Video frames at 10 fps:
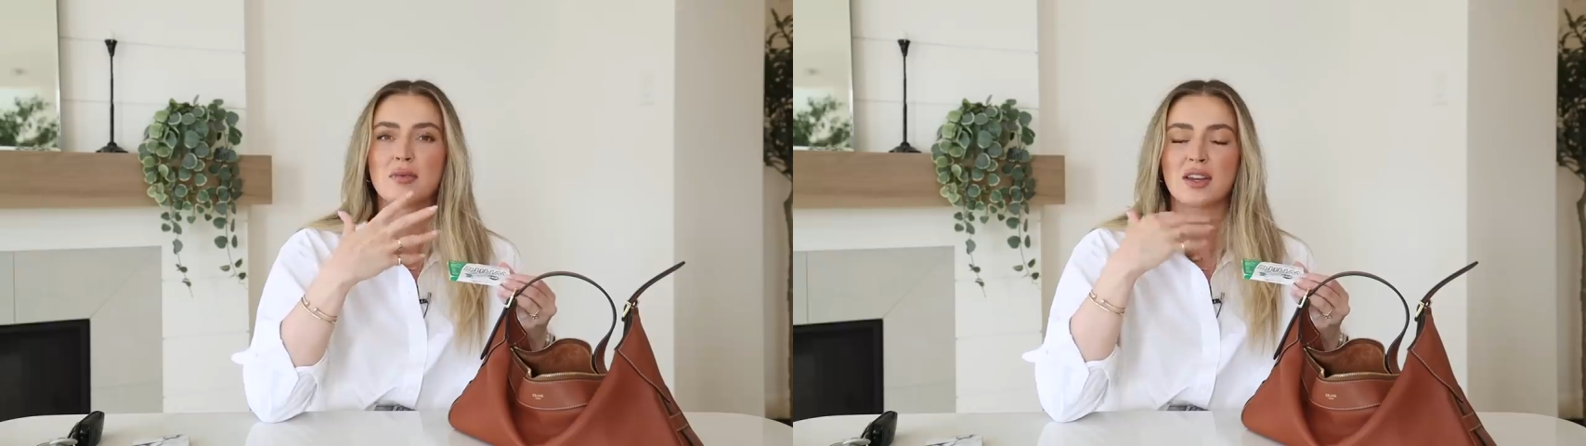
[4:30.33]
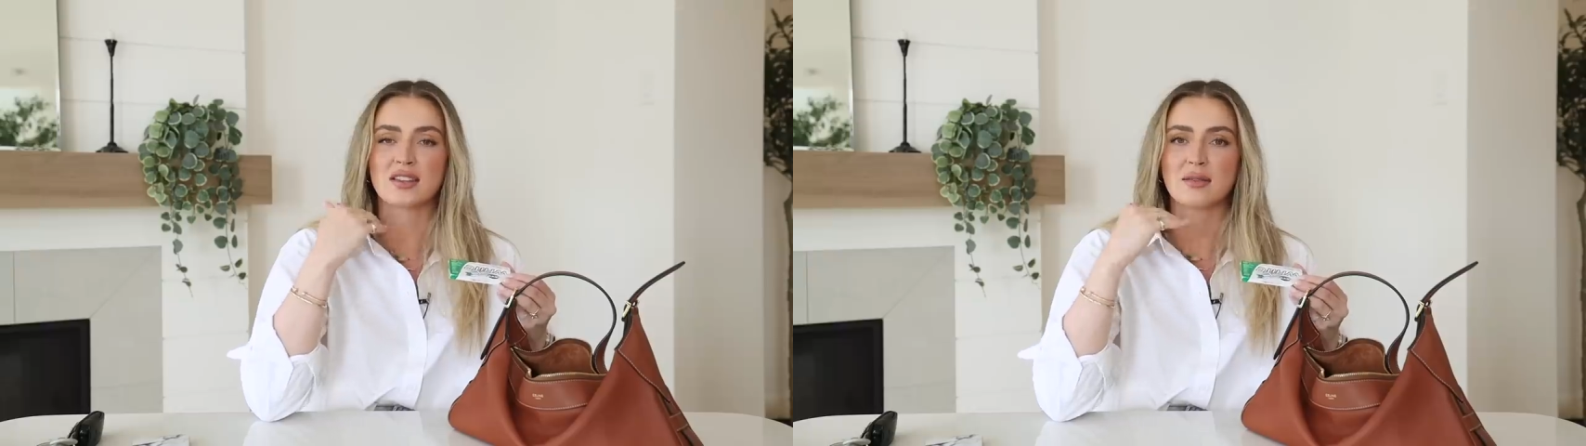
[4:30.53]

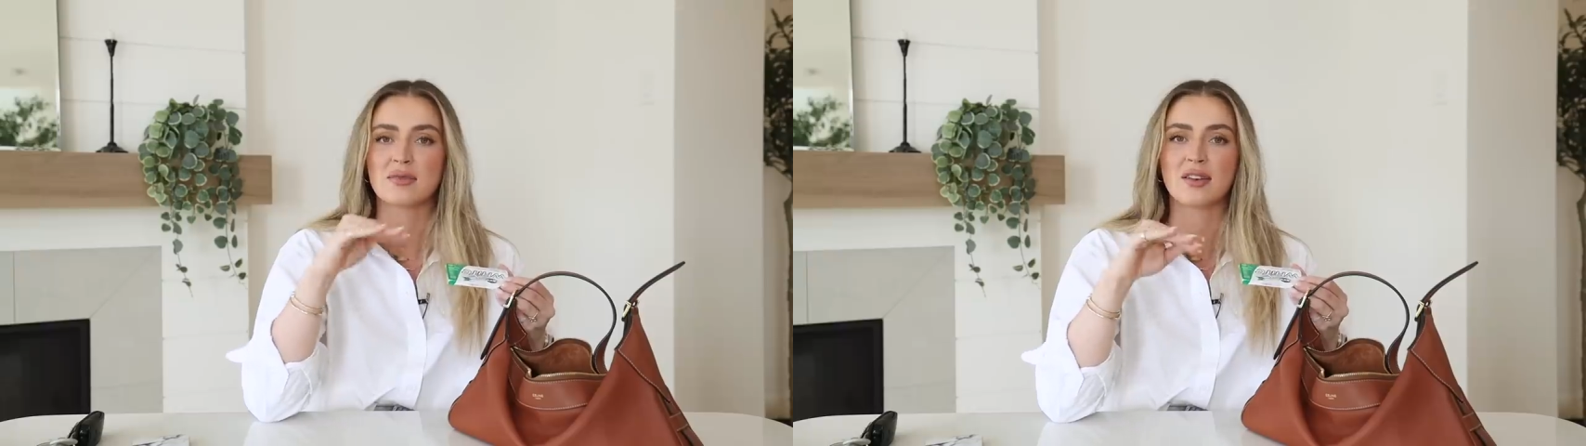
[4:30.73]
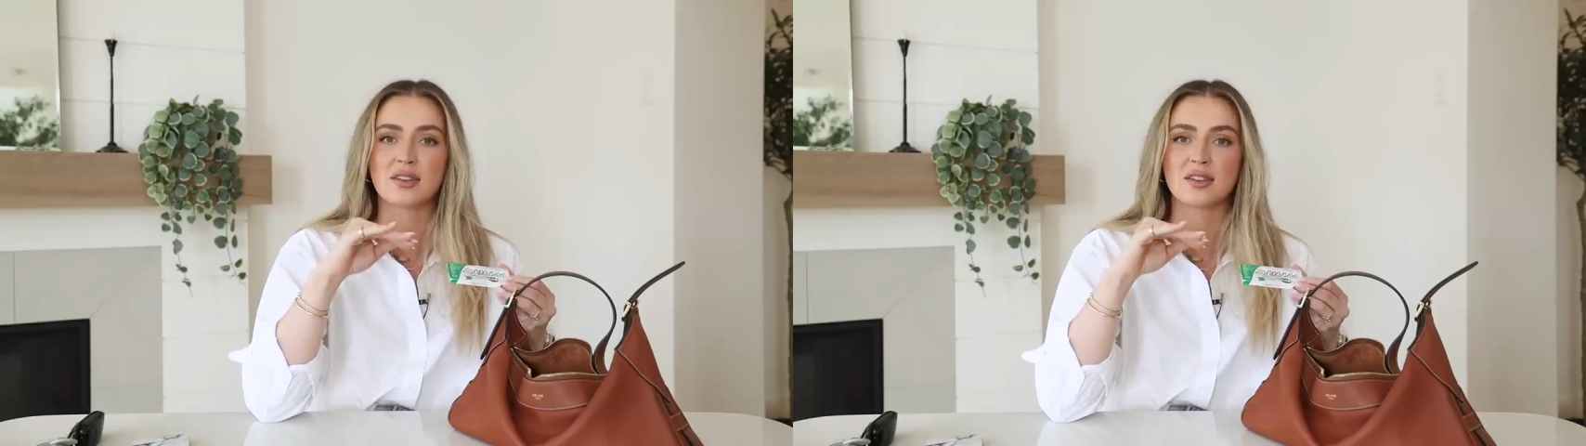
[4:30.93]
because I'm
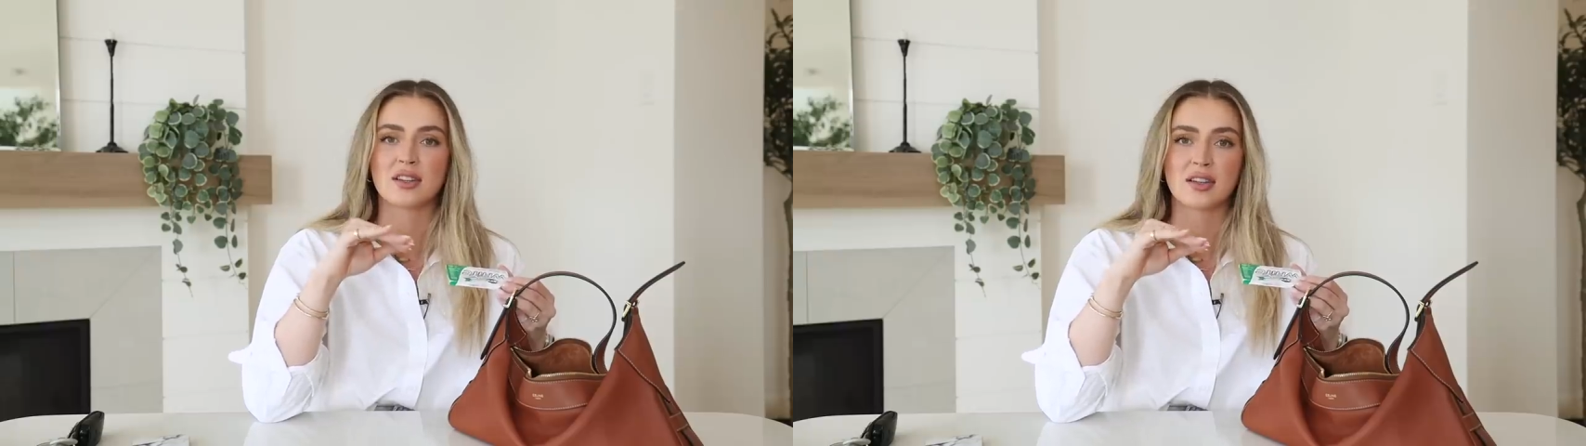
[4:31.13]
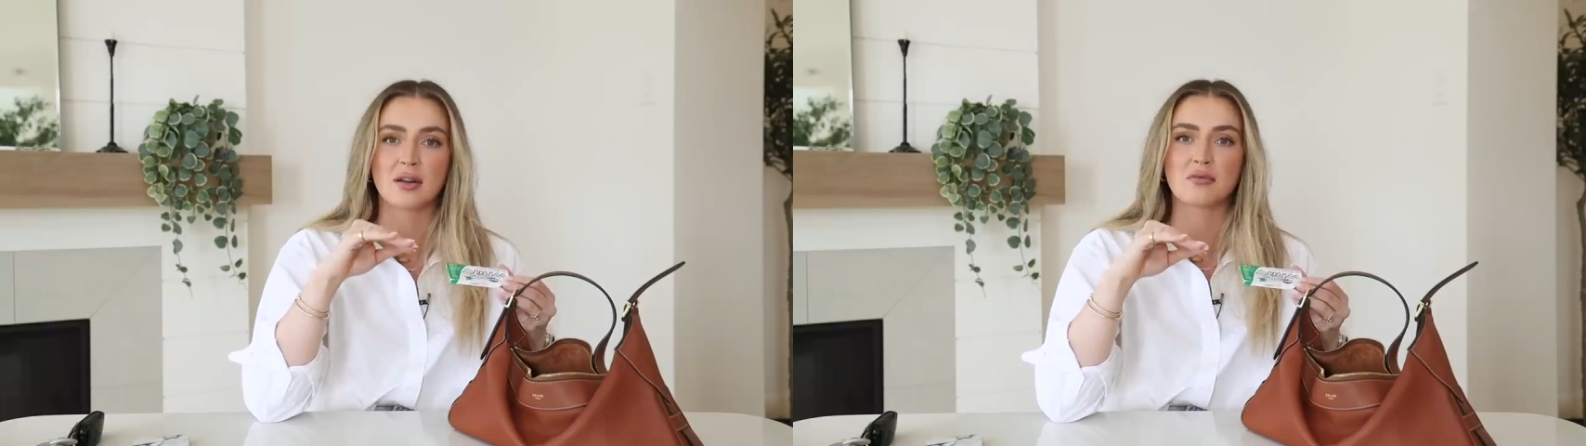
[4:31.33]

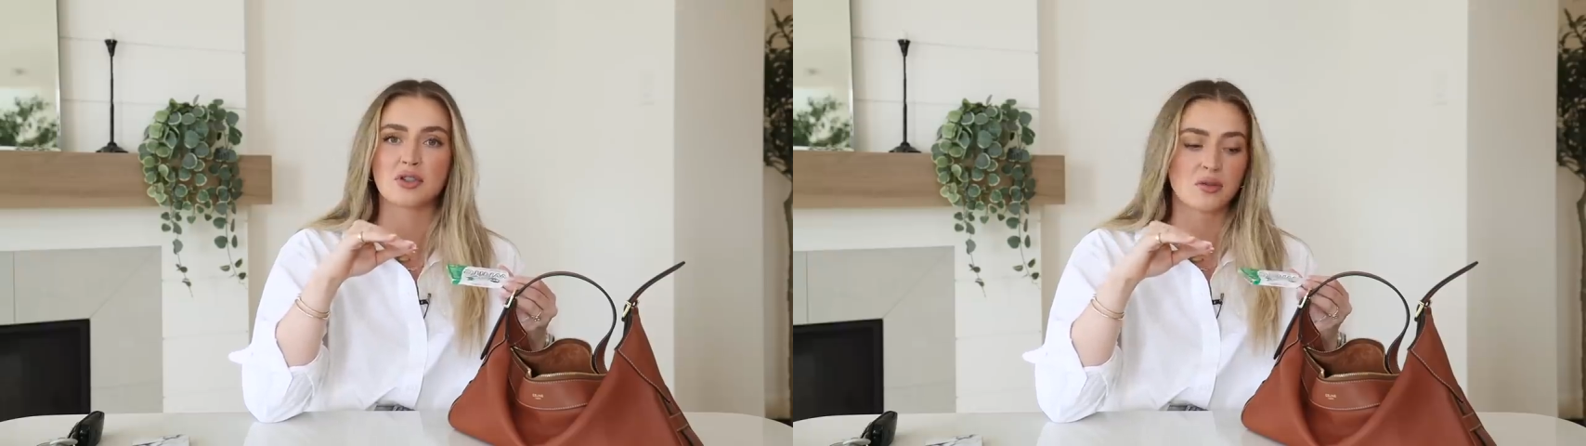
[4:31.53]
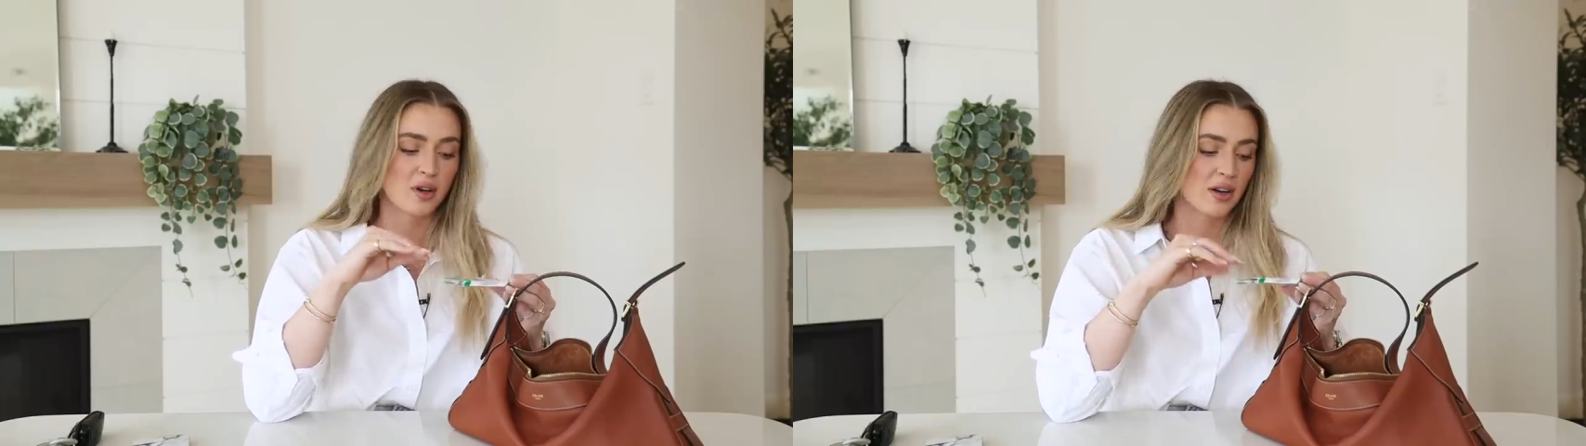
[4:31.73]
definitely a gum
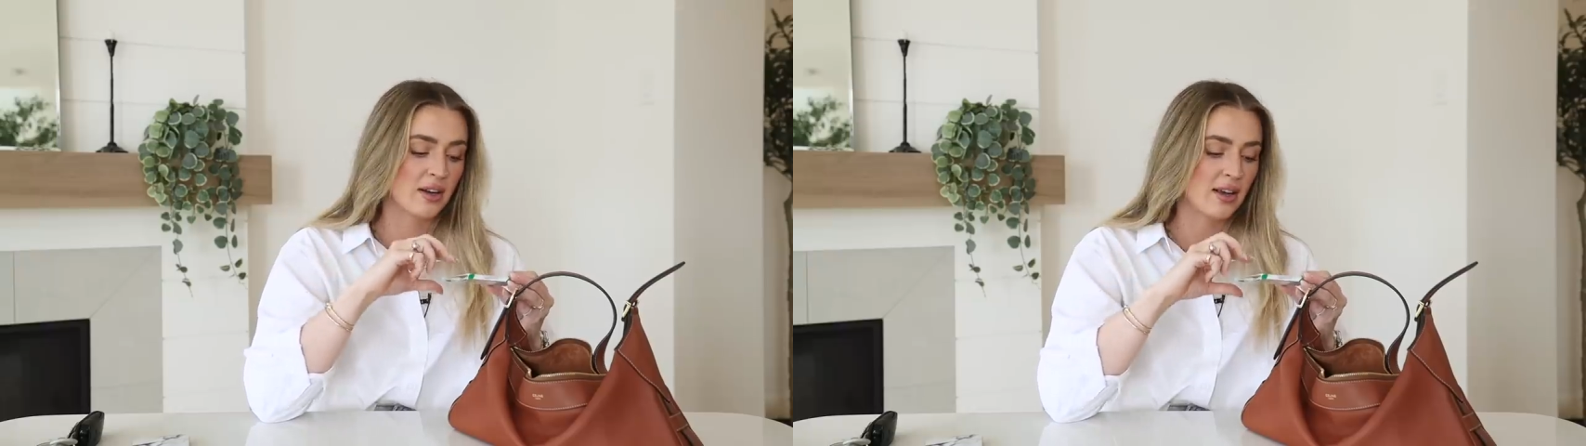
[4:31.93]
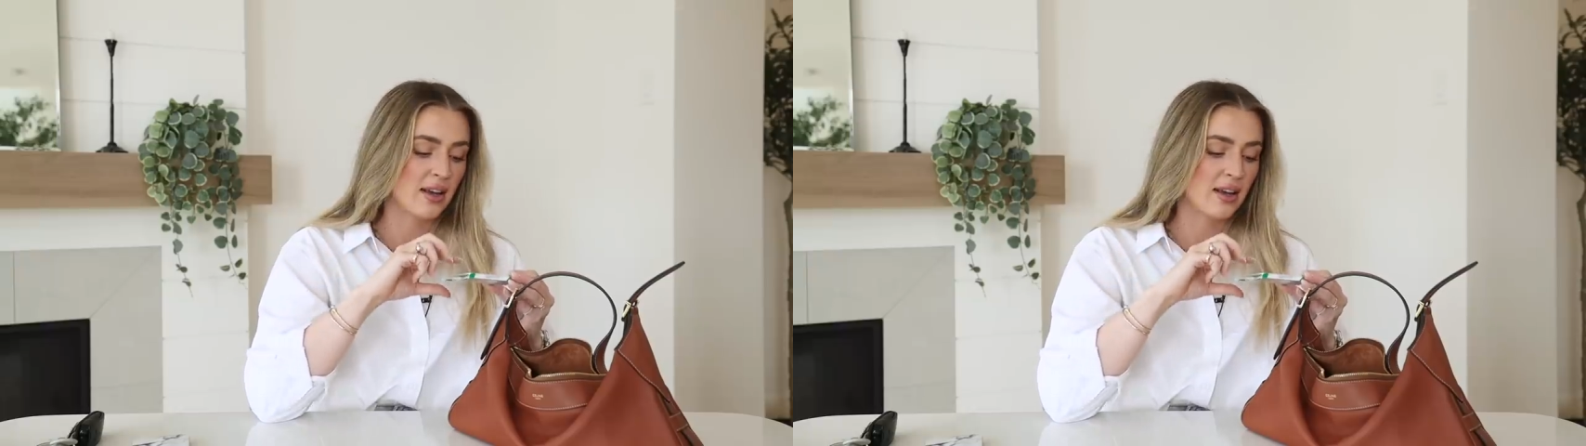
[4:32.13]
chewer,